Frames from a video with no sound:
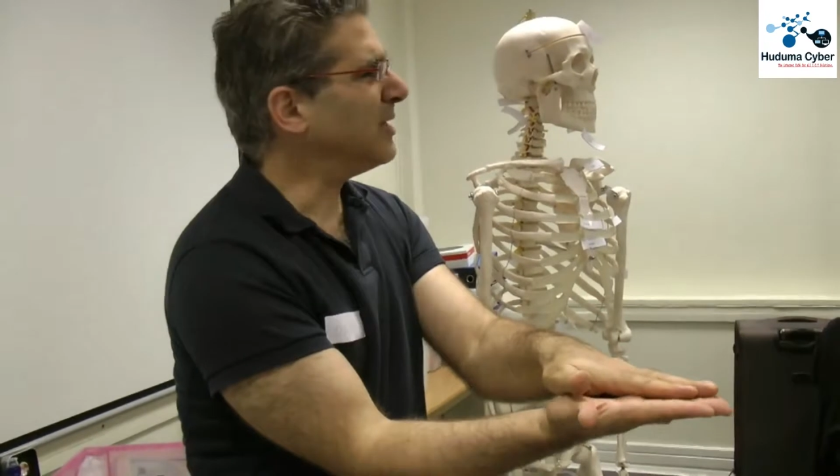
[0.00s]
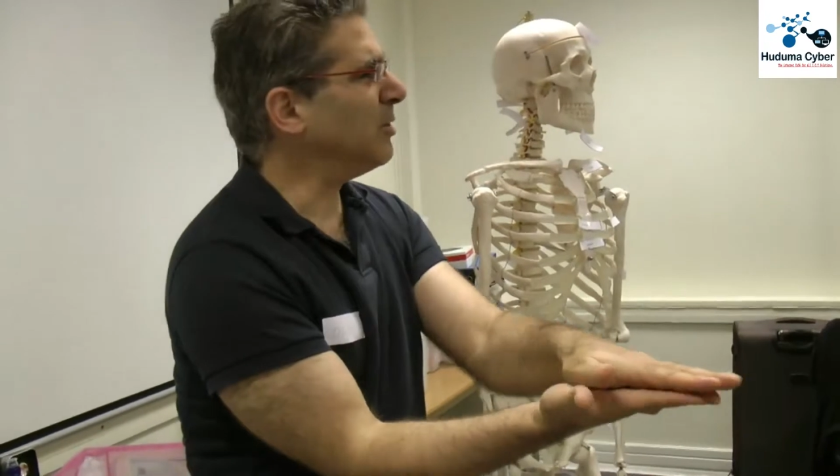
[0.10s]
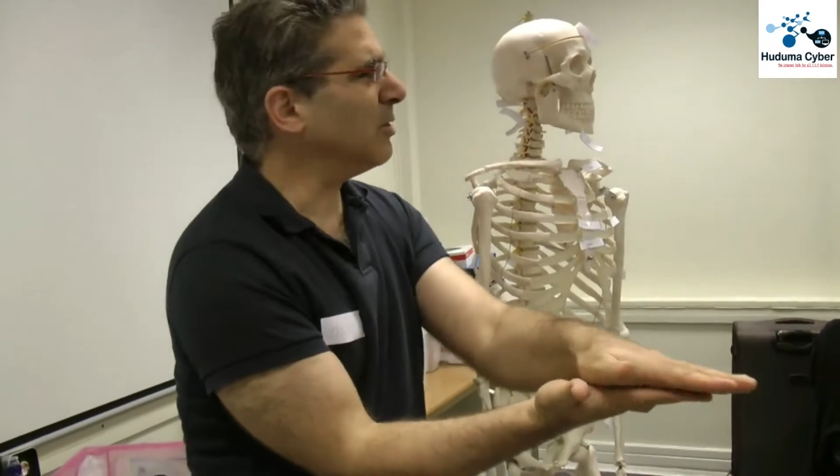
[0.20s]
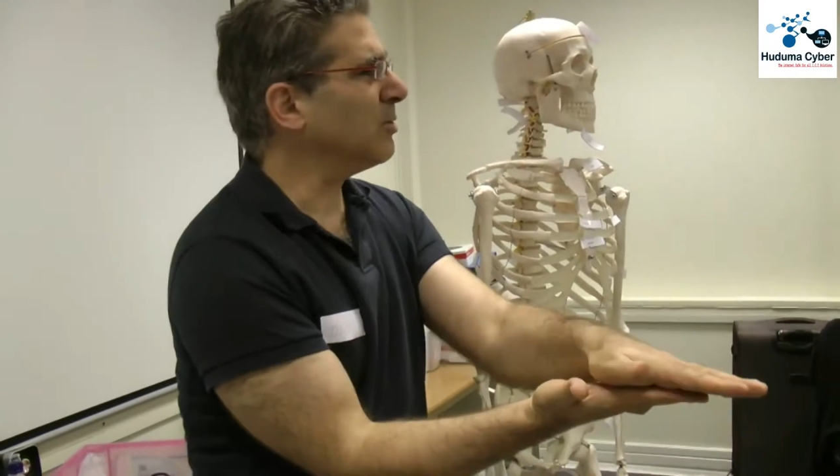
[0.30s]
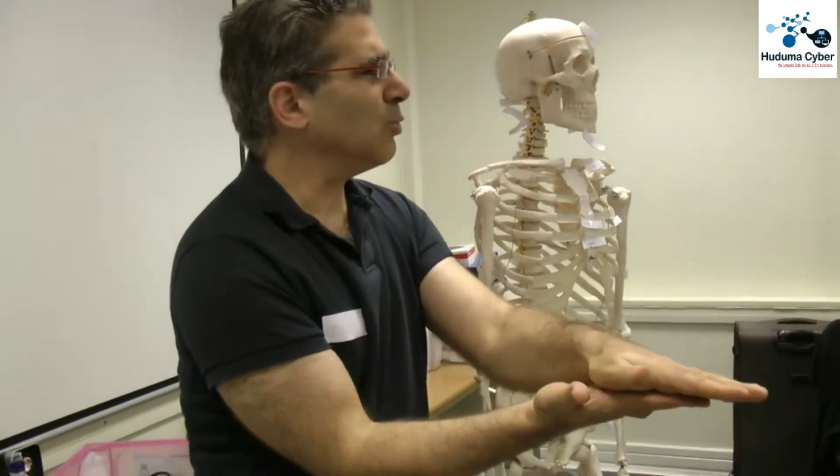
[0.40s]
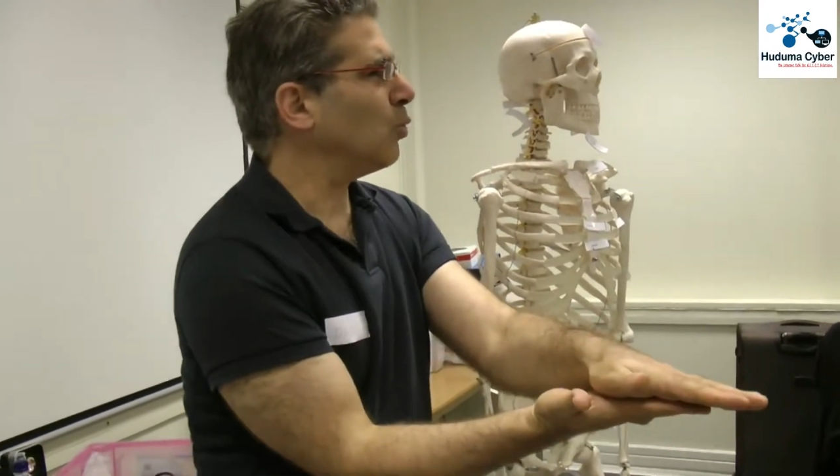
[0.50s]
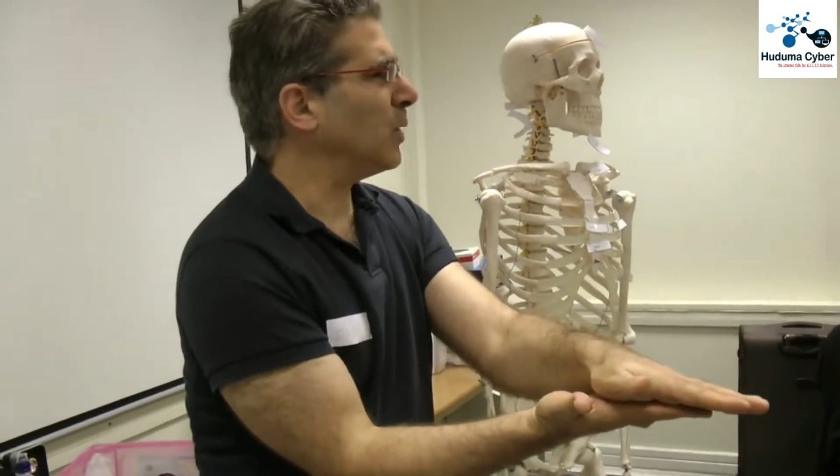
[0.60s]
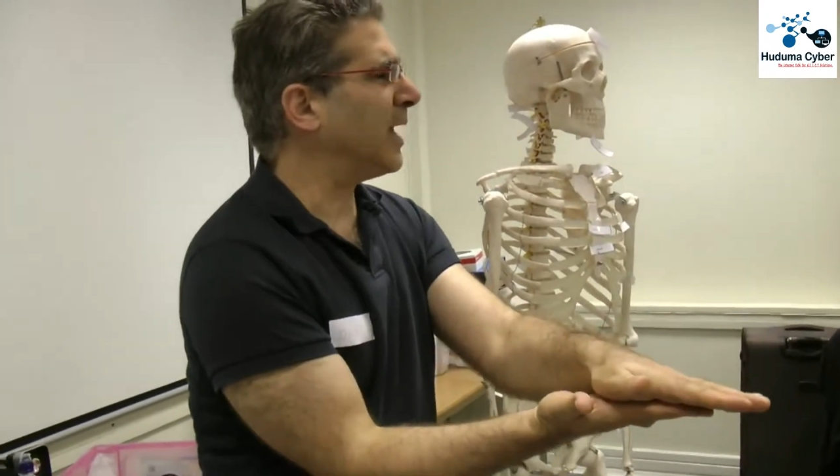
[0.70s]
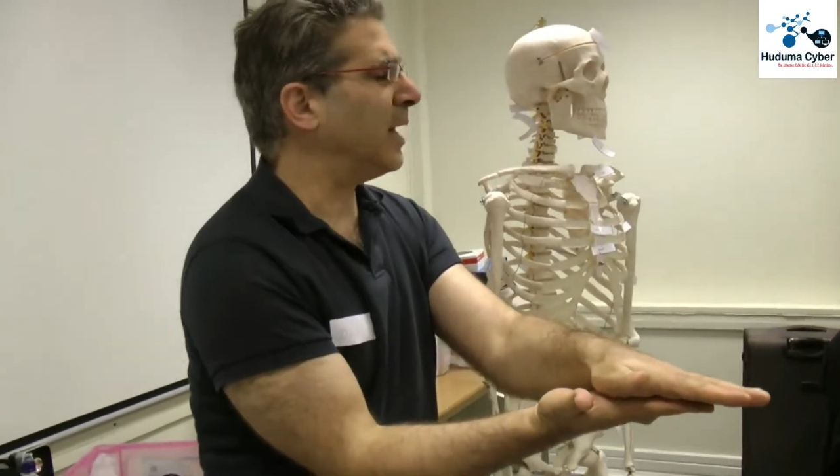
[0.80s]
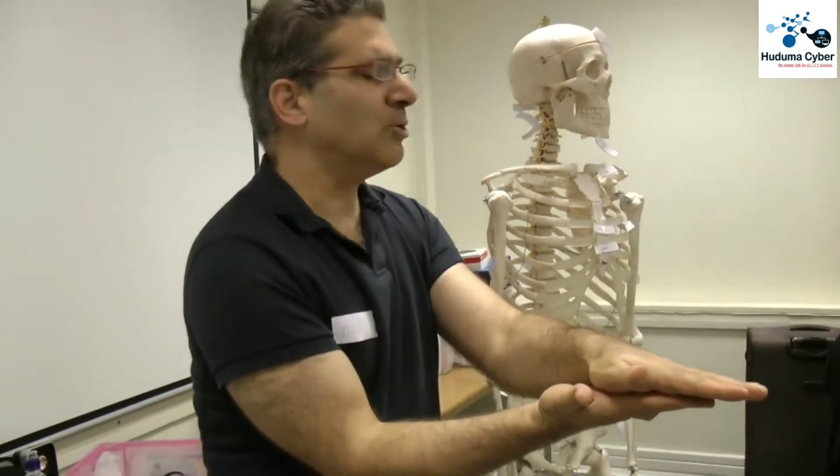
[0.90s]
it's not,
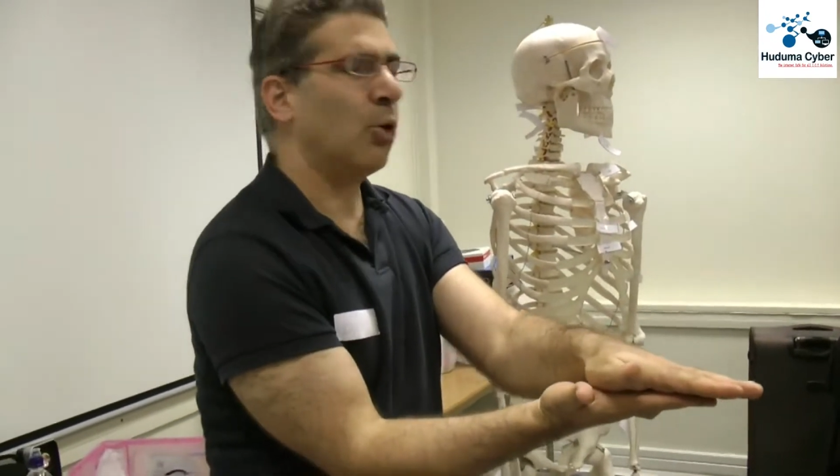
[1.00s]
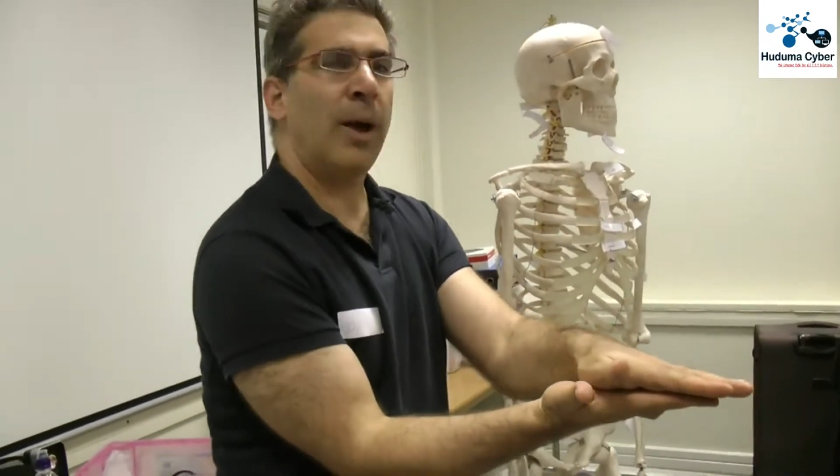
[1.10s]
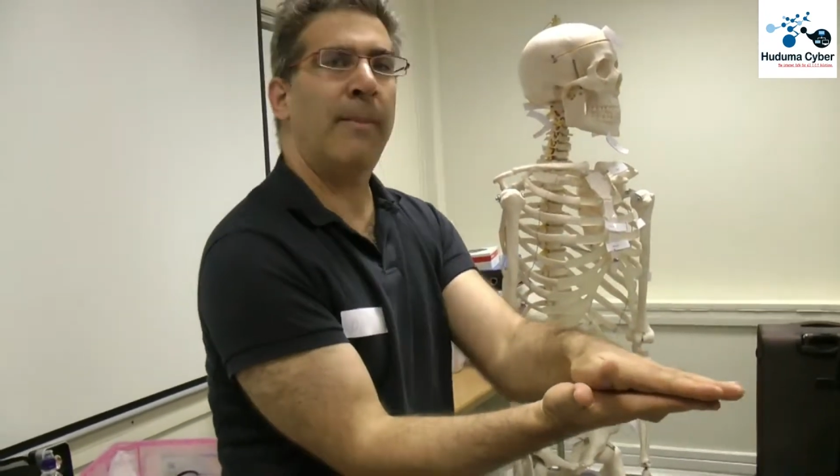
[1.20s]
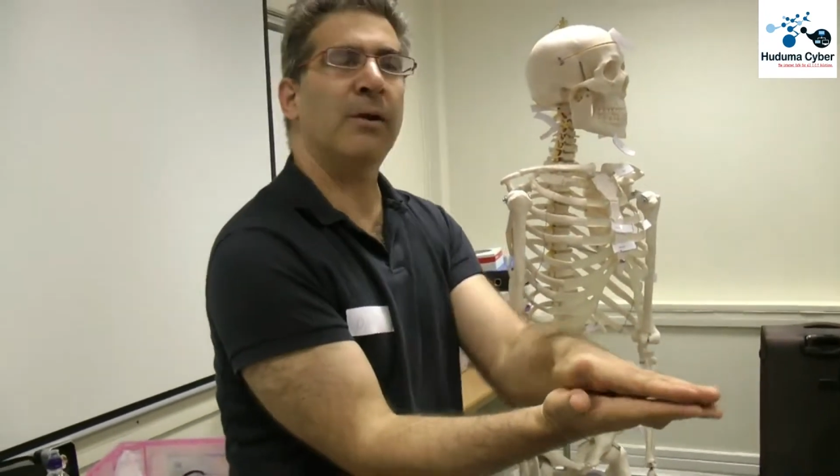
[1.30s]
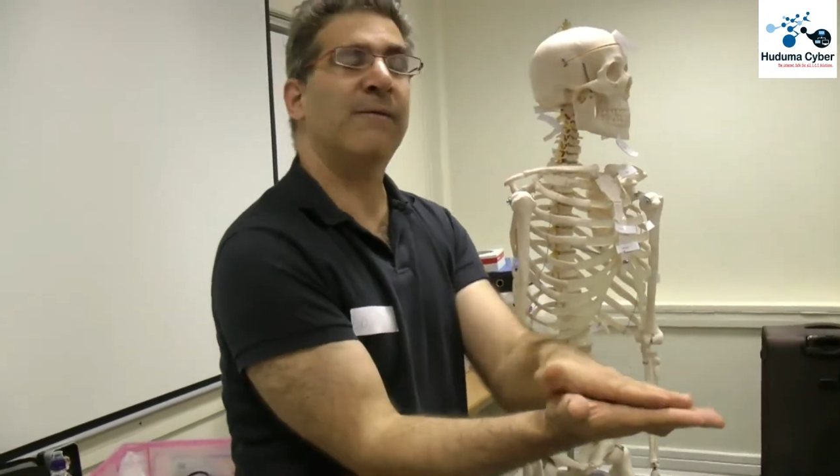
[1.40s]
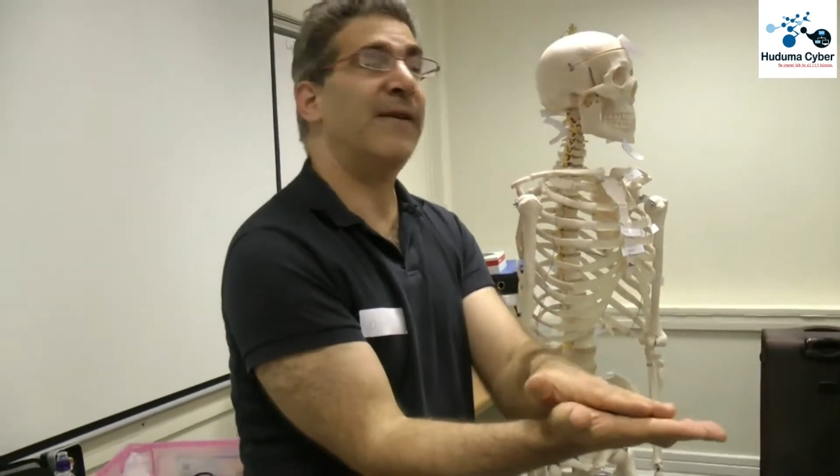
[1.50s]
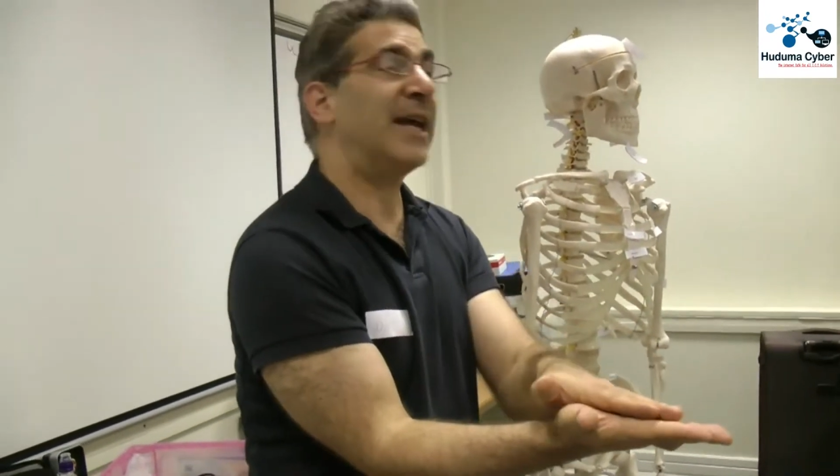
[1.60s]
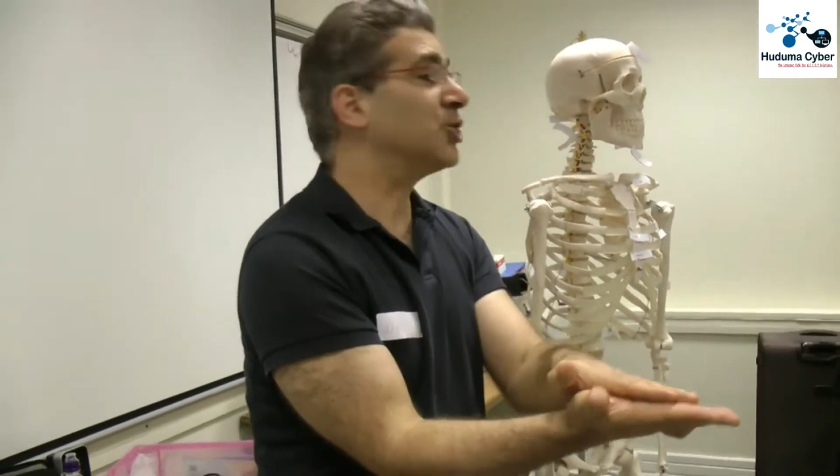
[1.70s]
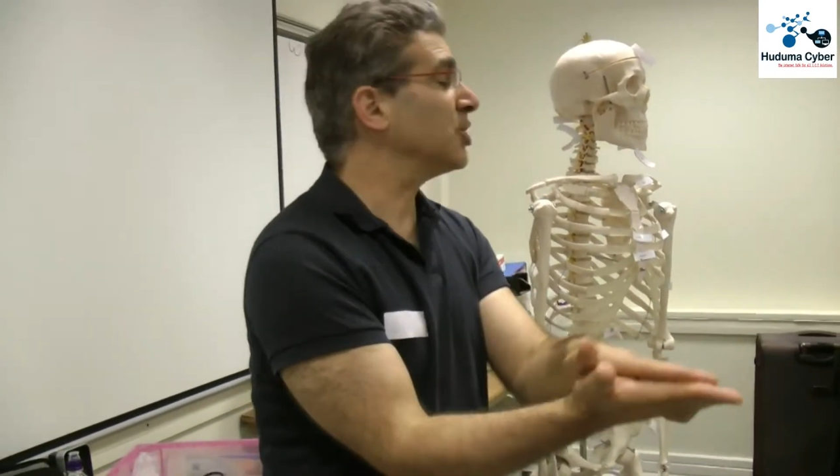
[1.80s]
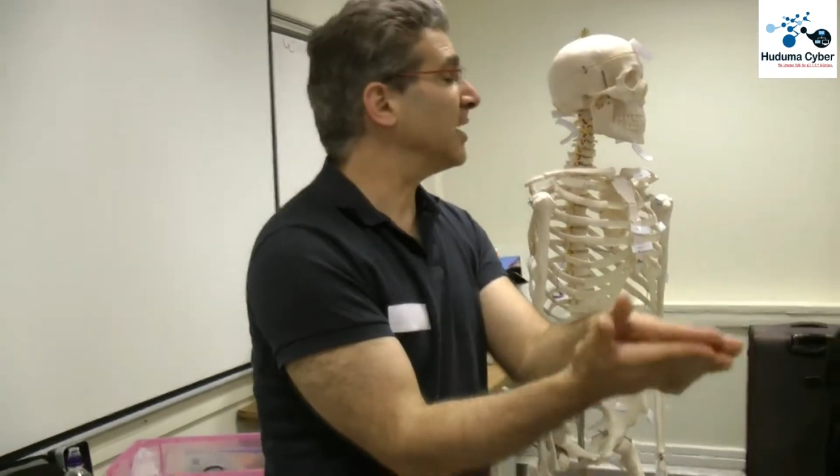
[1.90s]
we can't talk about
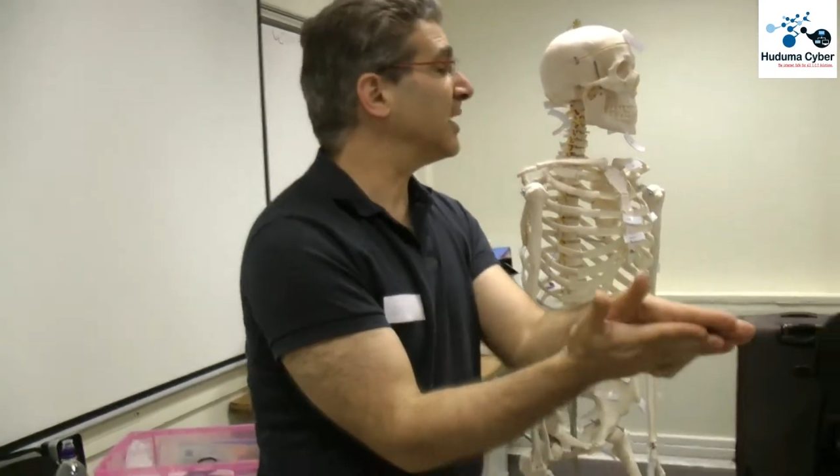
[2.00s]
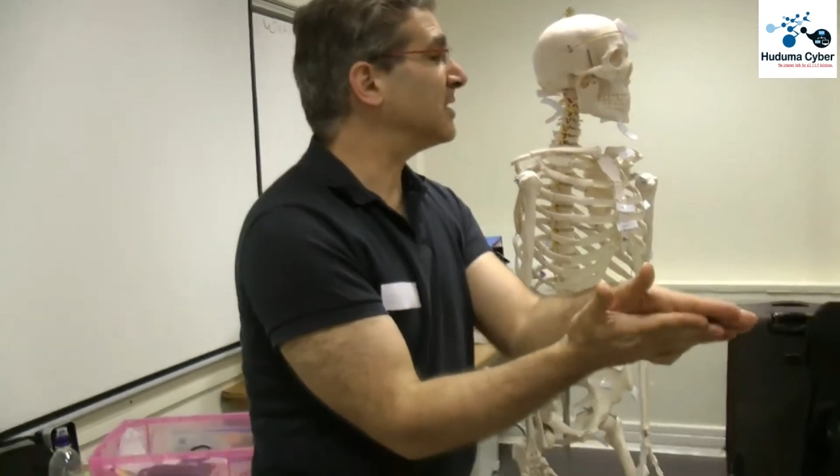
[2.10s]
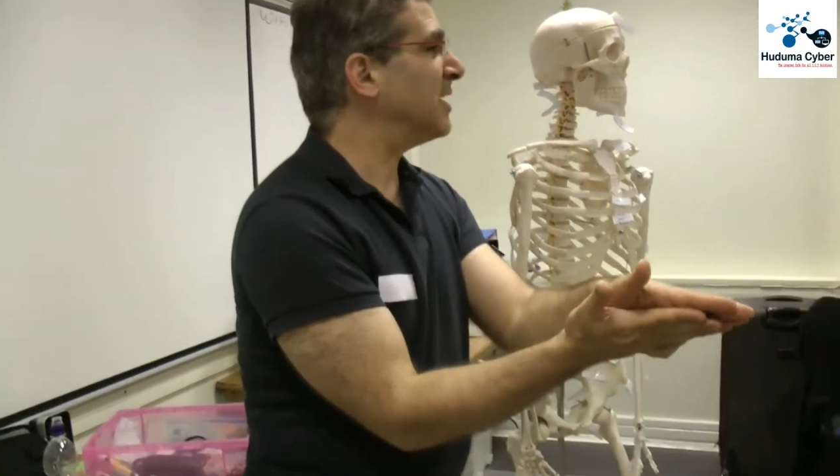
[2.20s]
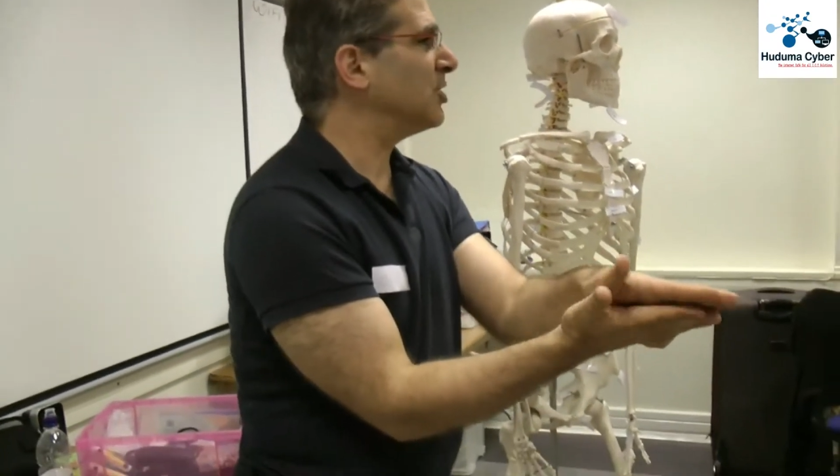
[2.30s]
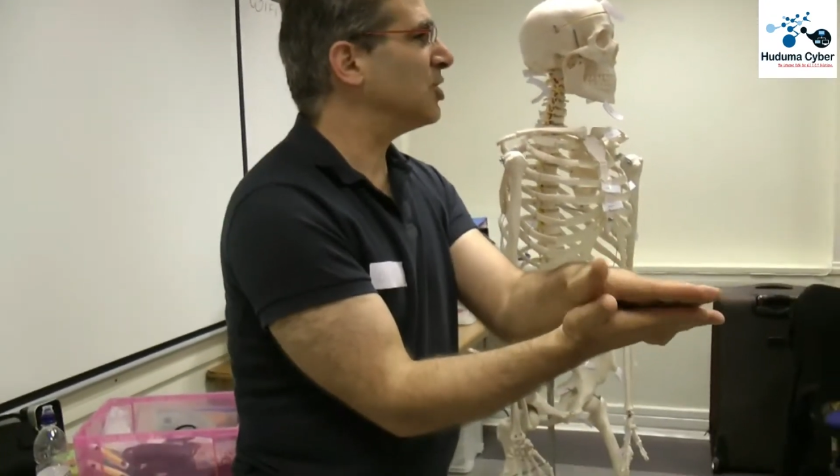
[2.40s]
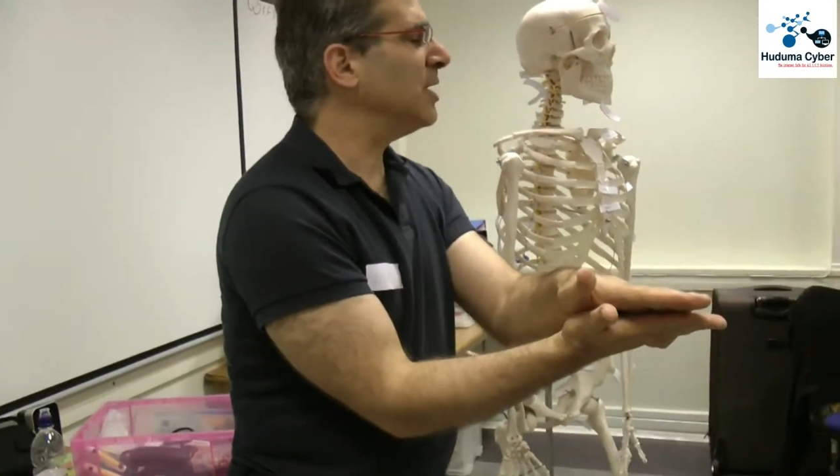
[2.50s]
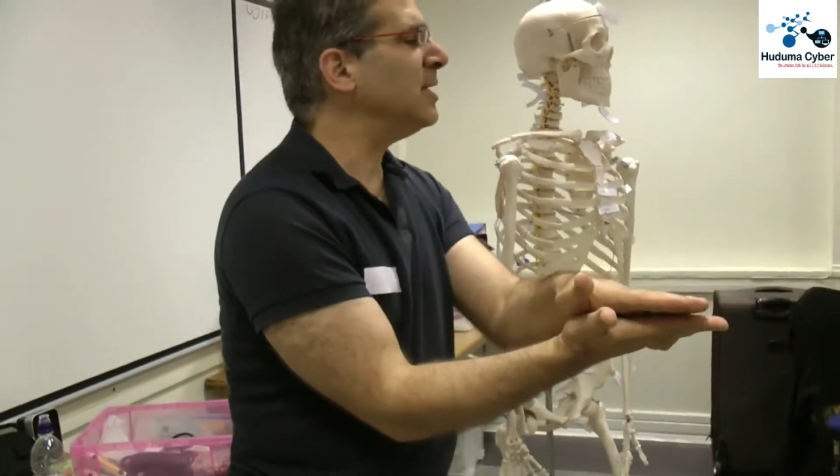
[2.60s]
flexion and extension.